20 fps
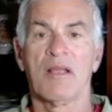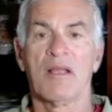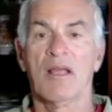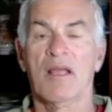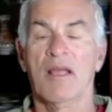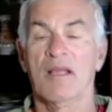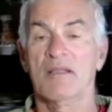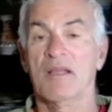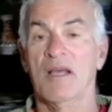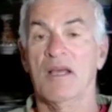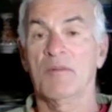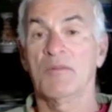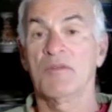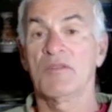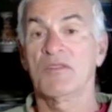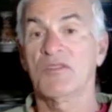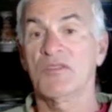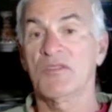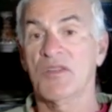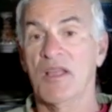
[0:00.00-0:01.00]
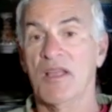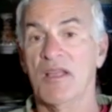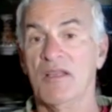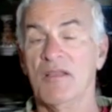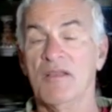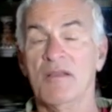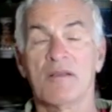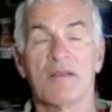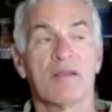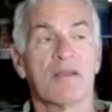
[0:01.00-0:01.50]
And I would
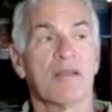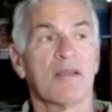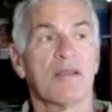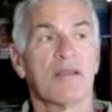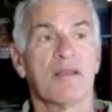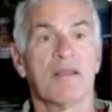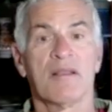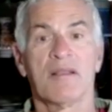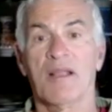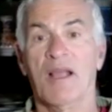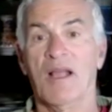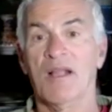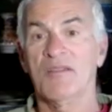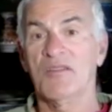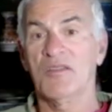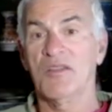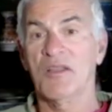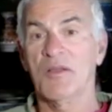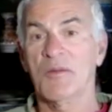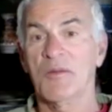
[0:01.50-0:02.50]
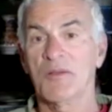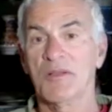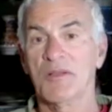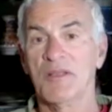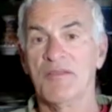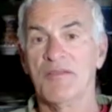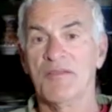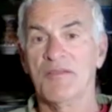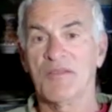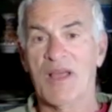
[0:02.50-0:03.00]
say that's
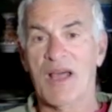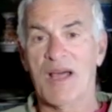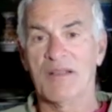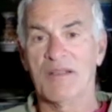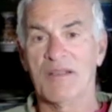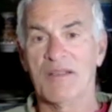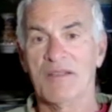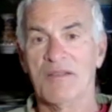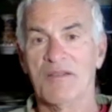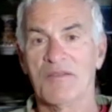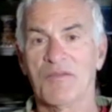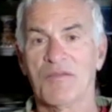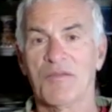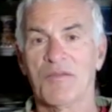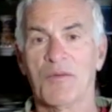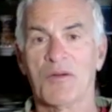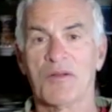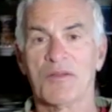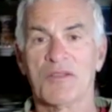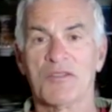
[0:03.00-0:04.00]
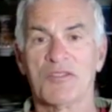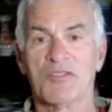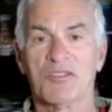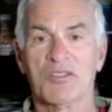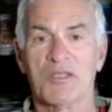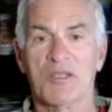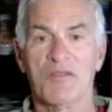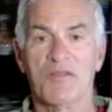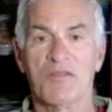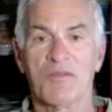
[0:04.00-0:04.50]
equally valid for the
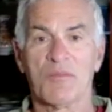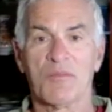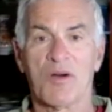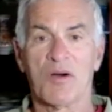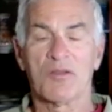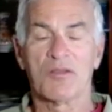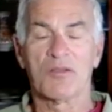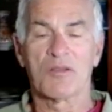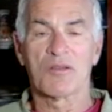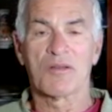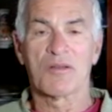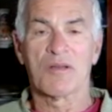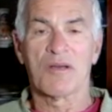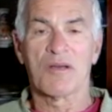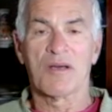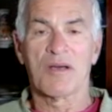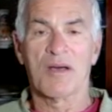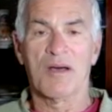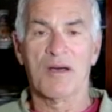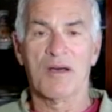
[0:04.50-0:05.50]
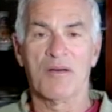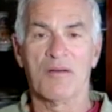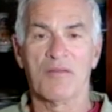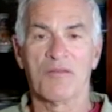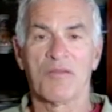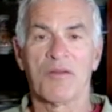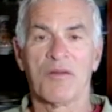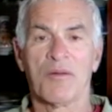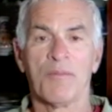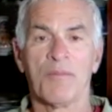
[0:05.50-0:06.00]
chief motor
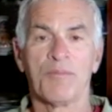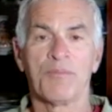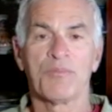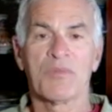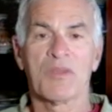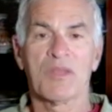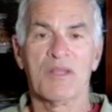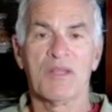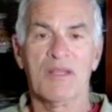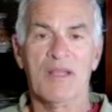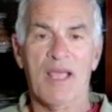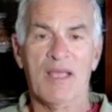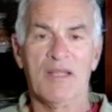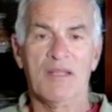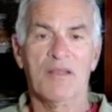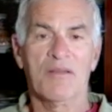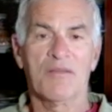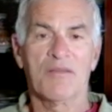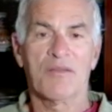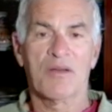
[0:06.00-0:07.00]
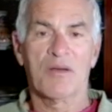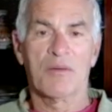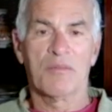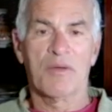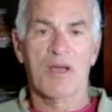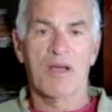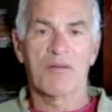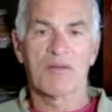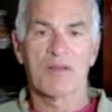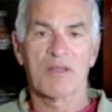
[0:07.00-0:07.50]
of Native
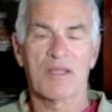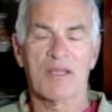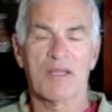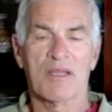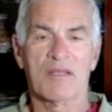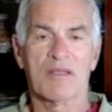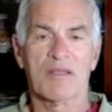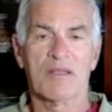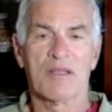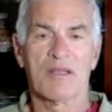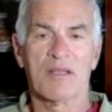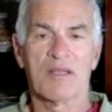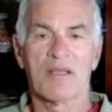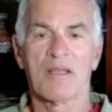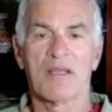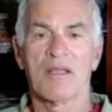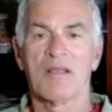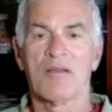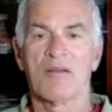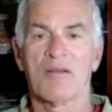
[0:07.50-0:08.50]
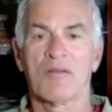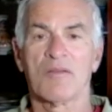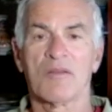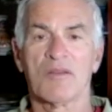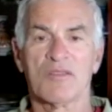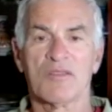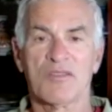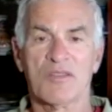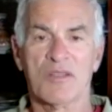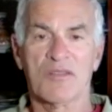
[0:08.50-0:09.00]
American
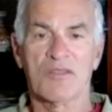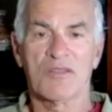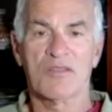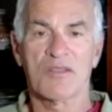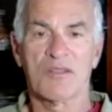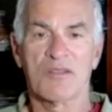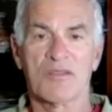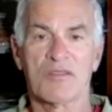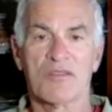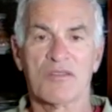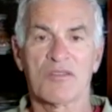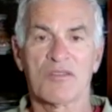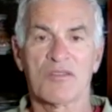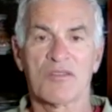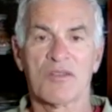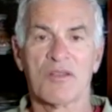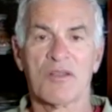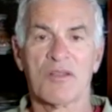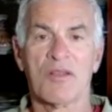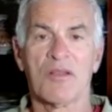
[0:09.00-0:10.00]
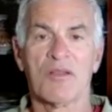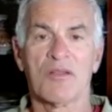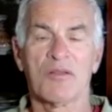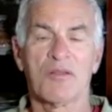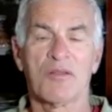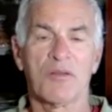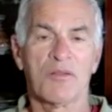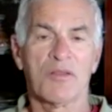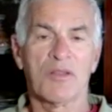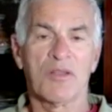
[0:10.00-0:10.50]
resistance
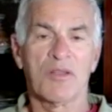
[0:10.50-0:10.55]
to the